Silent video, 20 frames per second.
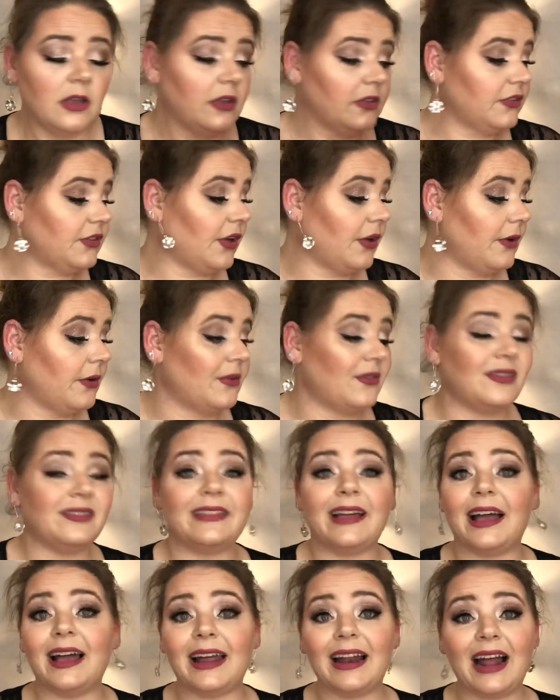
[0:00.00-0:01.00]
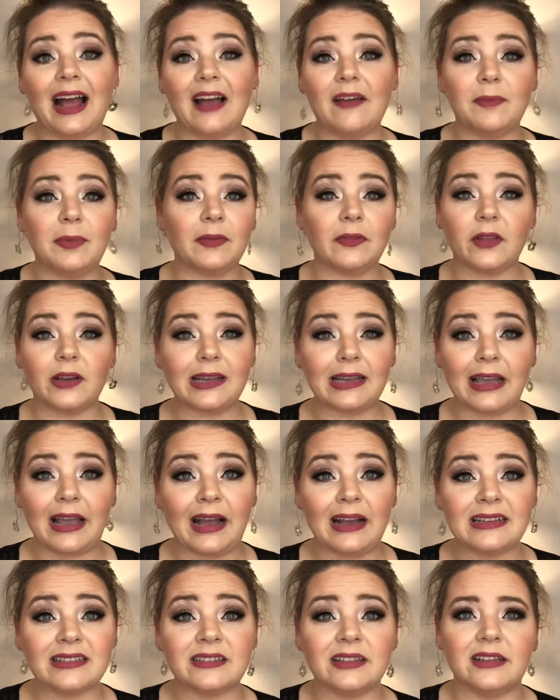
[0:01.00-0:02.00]
So that I have been looking
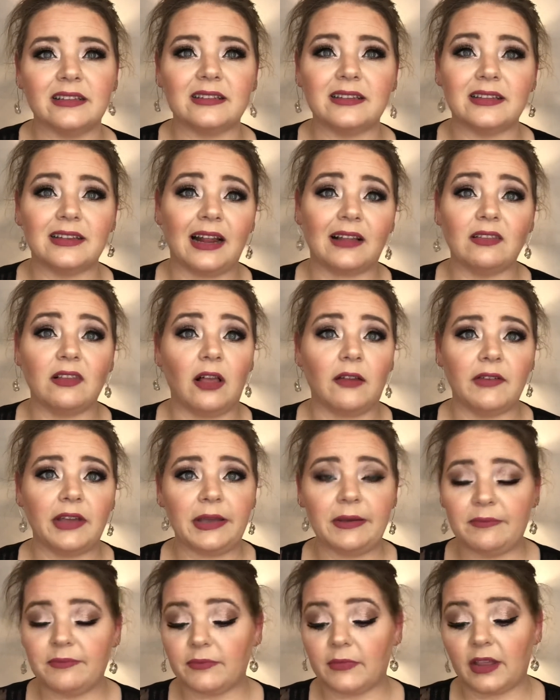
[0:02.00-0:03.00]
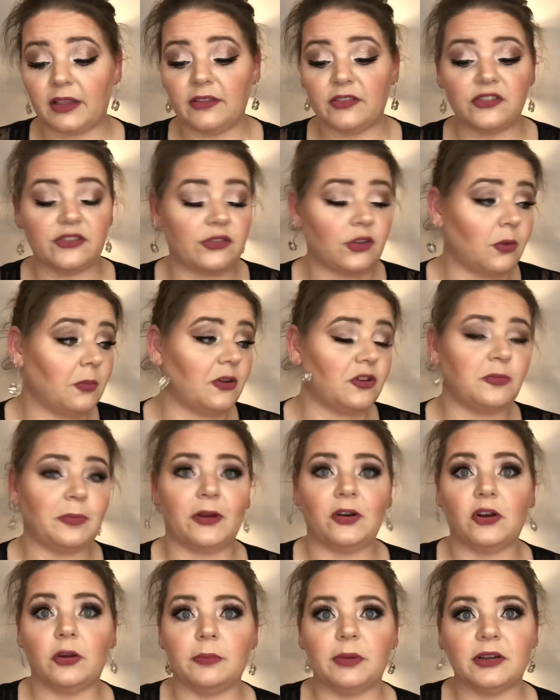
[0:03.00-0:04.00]
at since, and I love it. It's so much
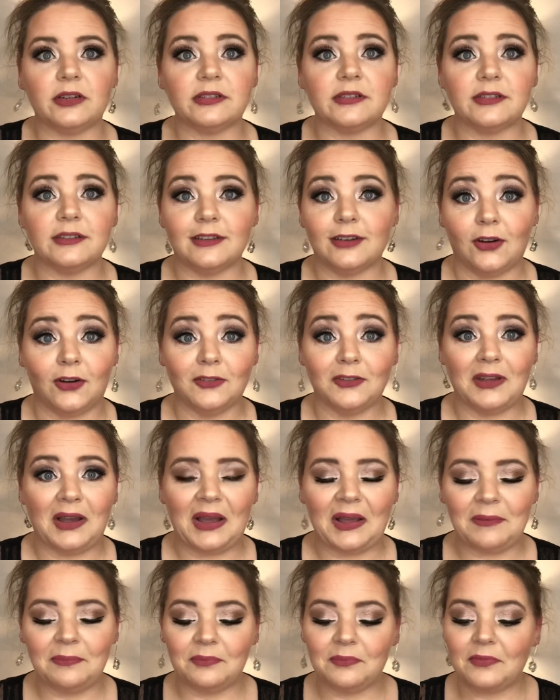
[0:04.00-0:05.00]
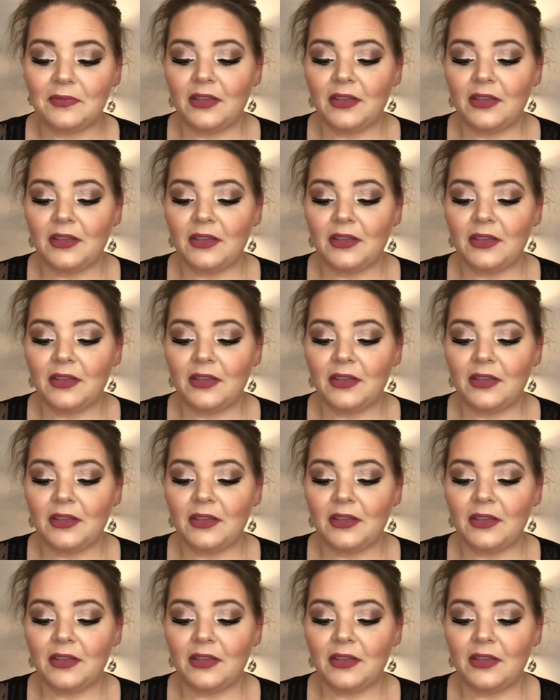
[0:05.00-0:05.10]
better in person than online.